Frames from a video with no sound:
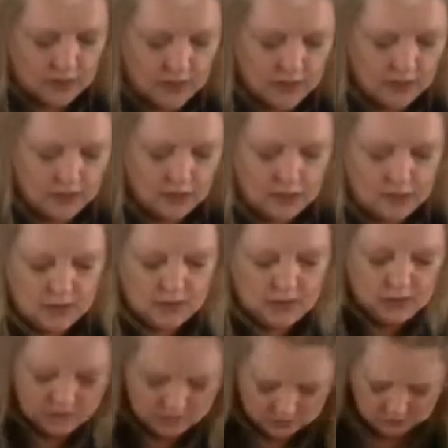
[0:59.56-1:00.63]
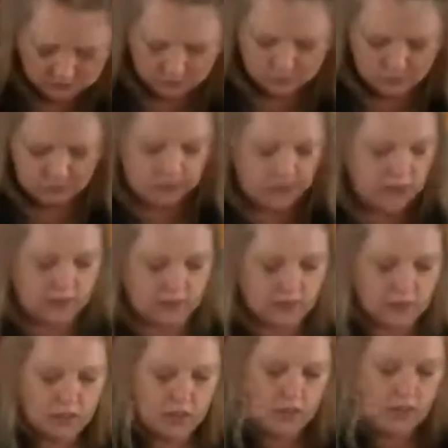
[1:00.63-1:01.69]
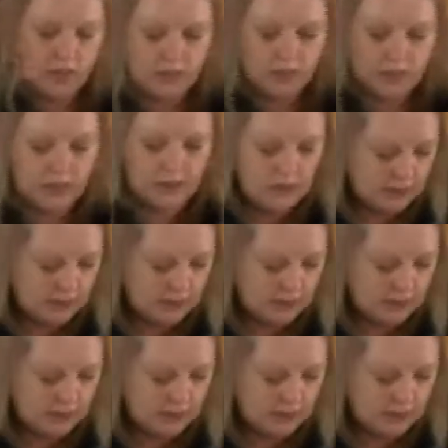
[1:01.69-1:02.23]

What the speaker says: there. Pull it down and